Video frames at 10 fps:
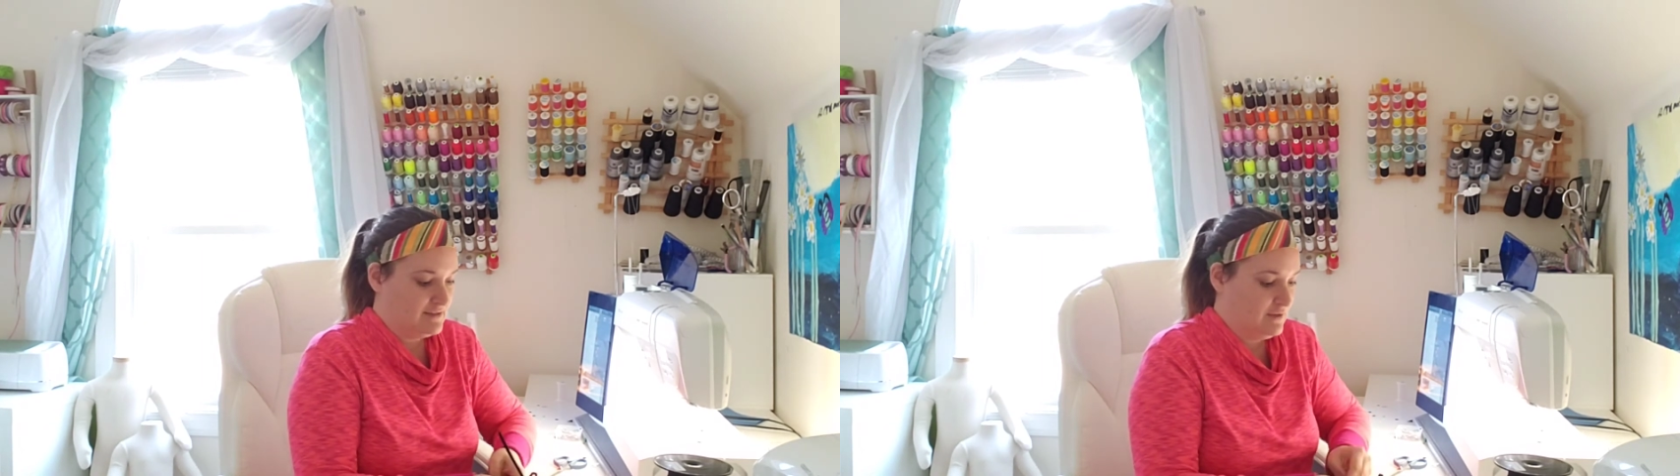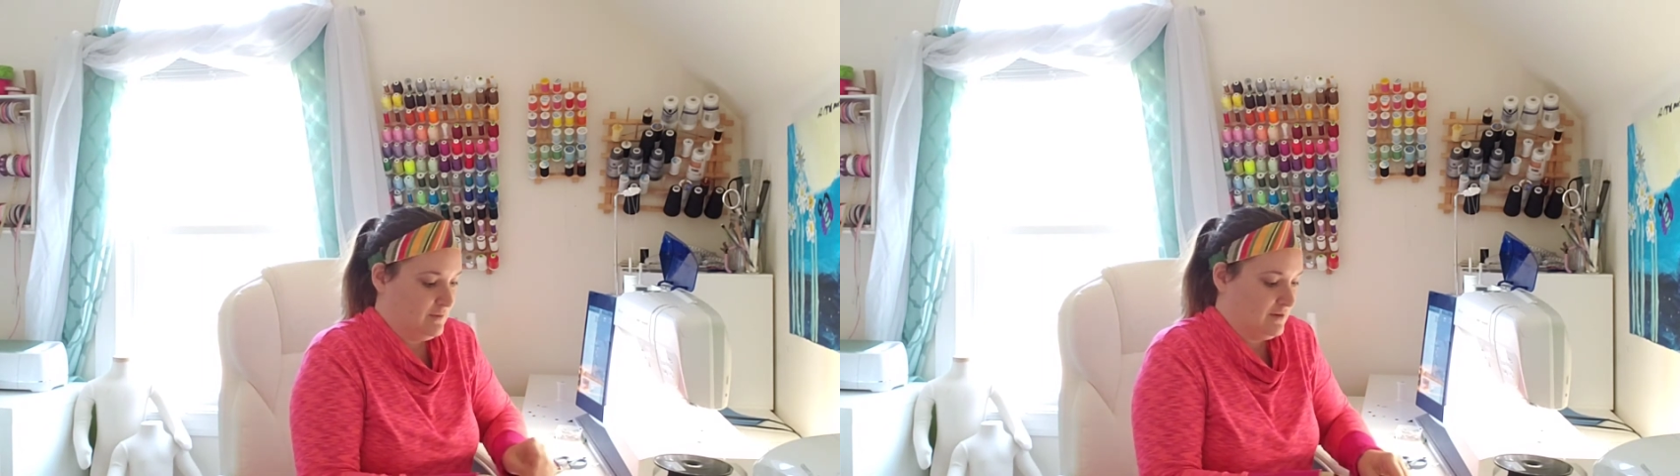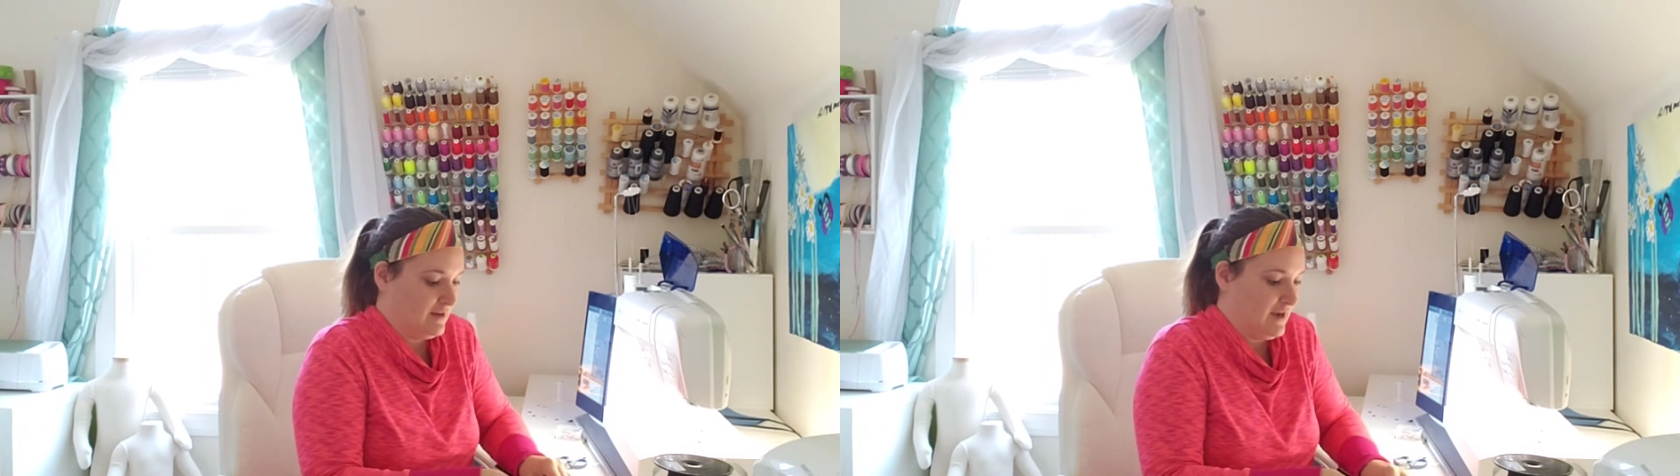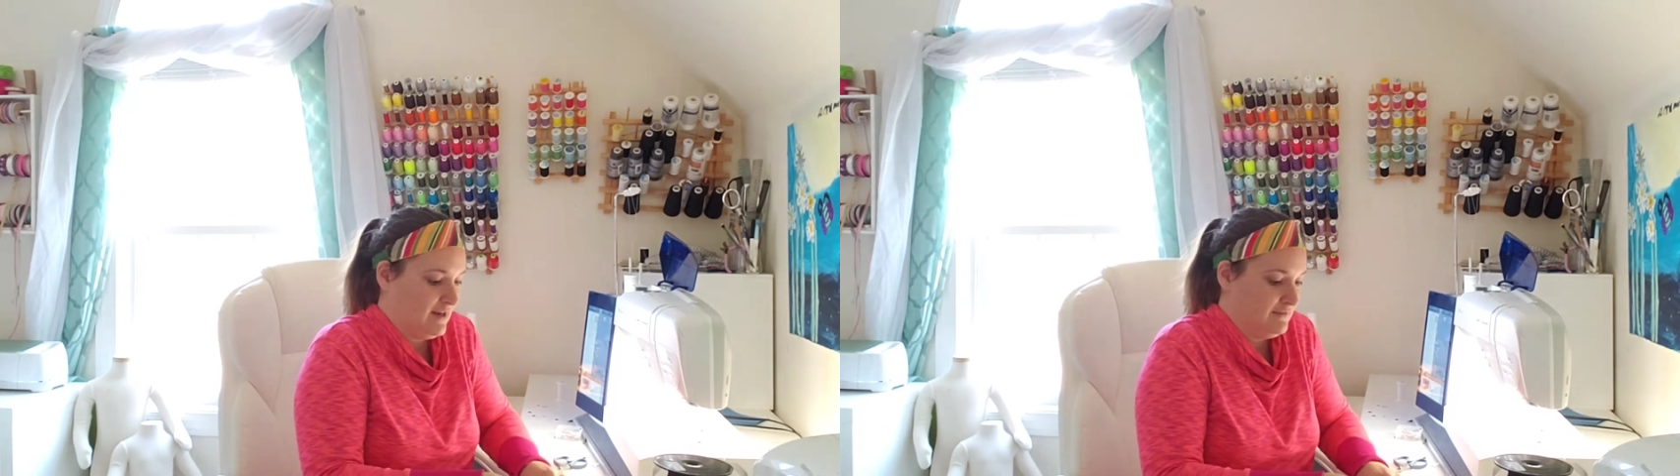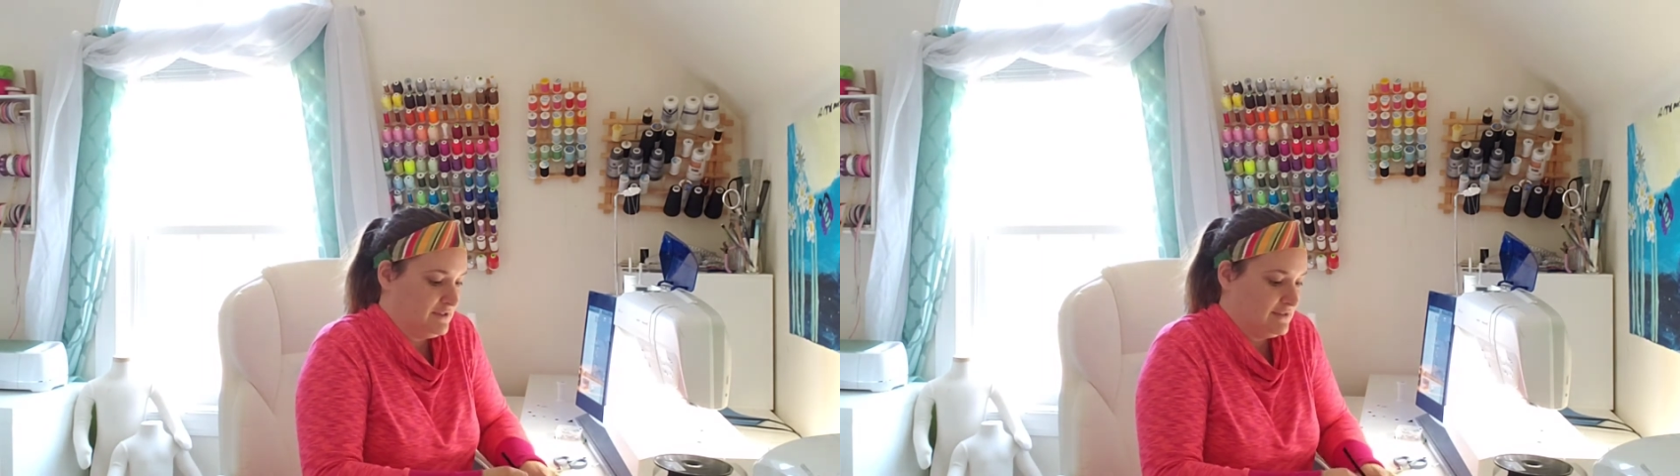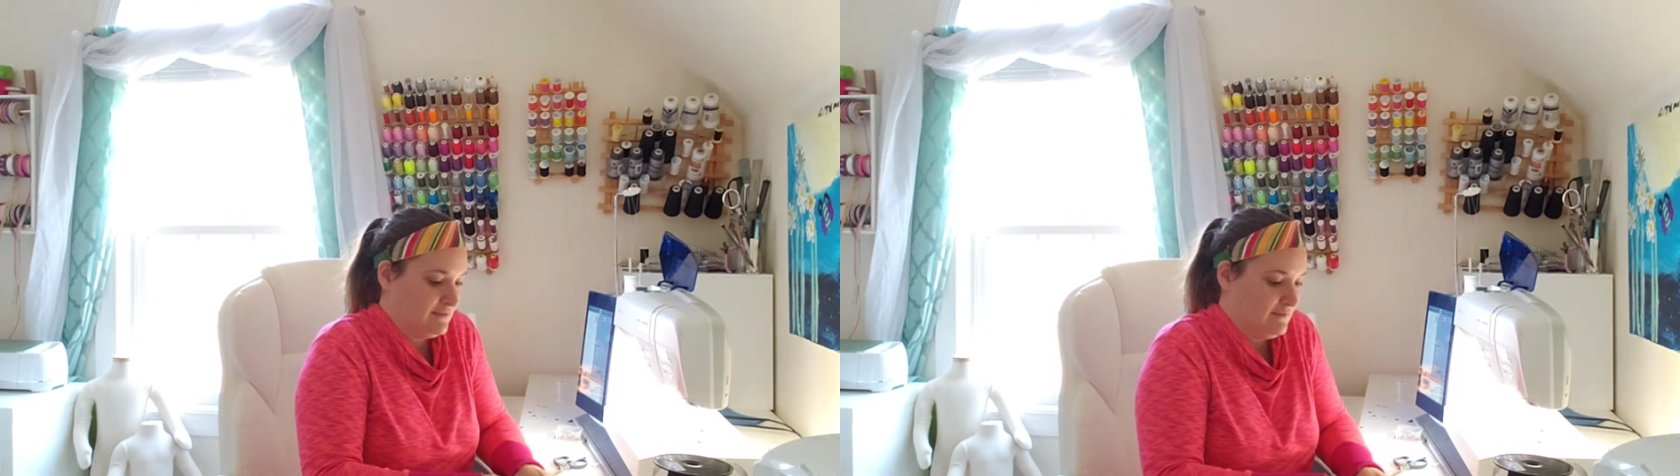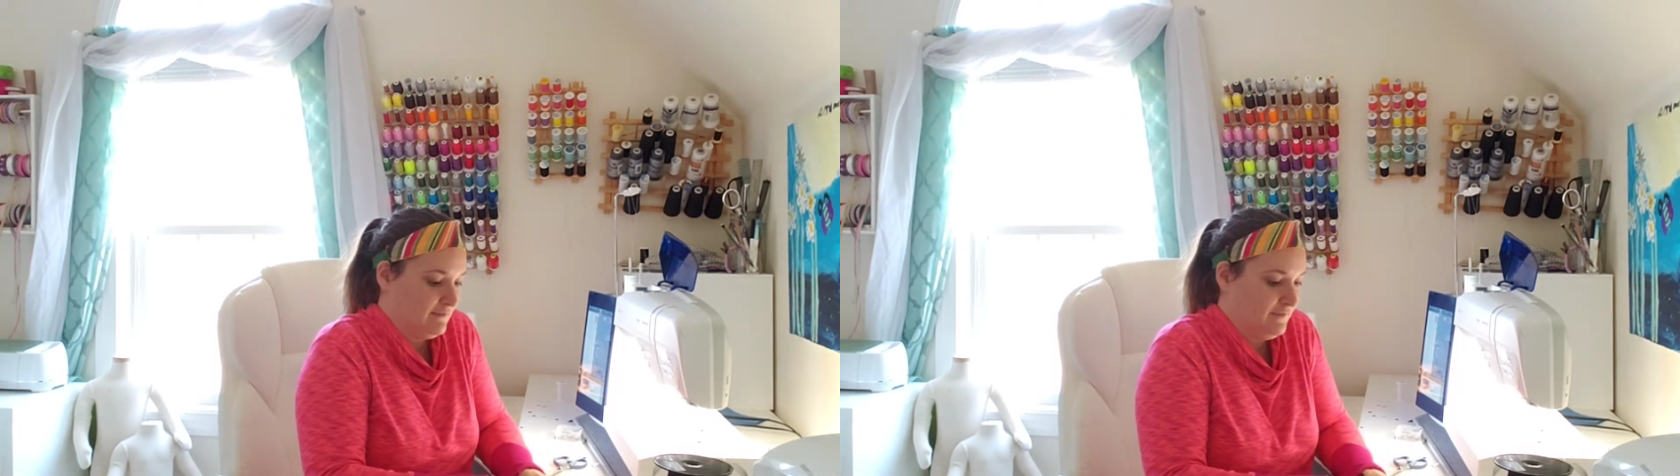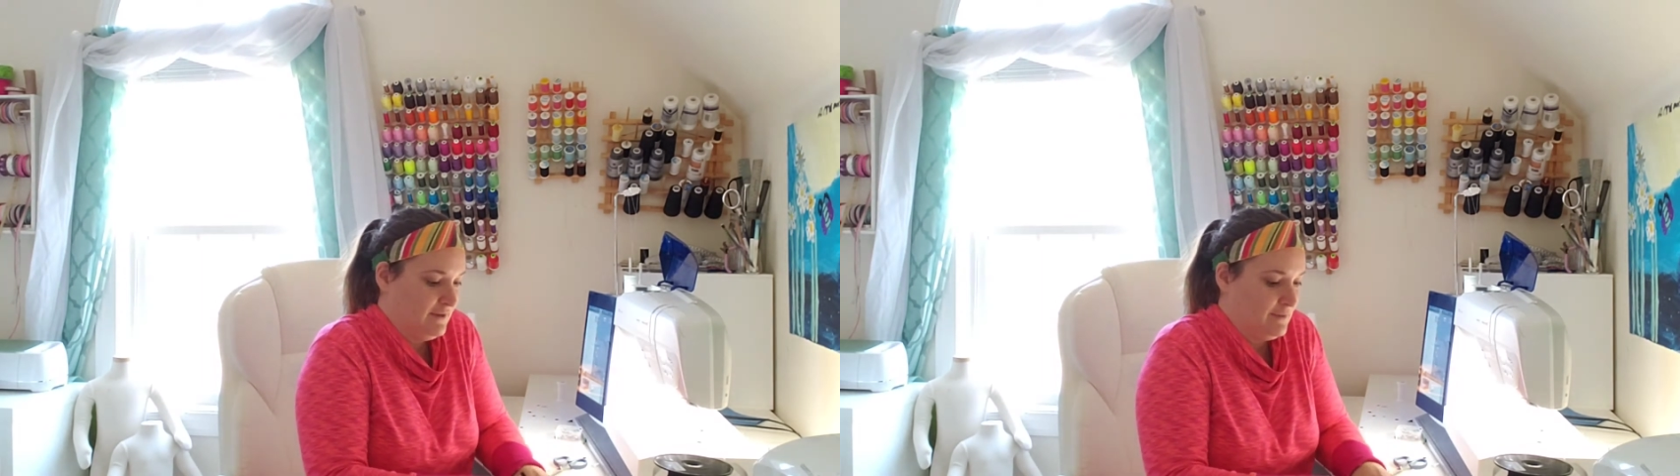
So you can kind of just feel